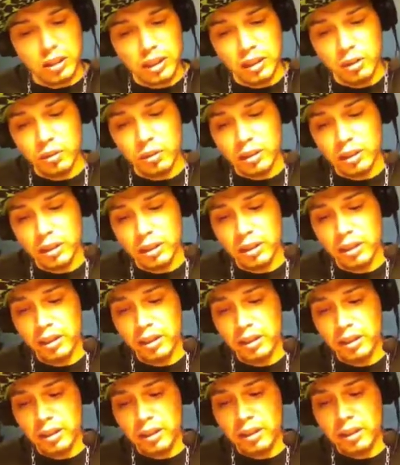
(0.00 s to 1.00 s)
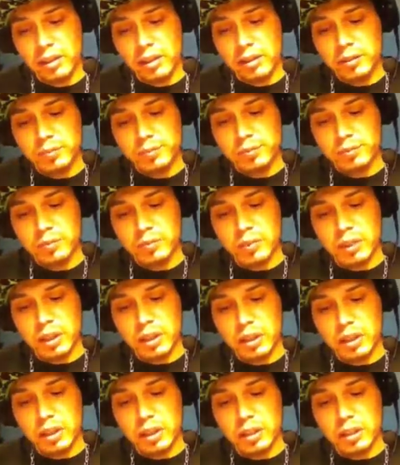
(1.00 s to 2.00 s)
out there.
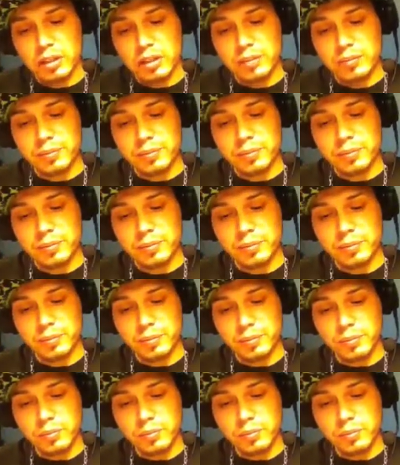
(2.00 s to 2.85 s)
And I've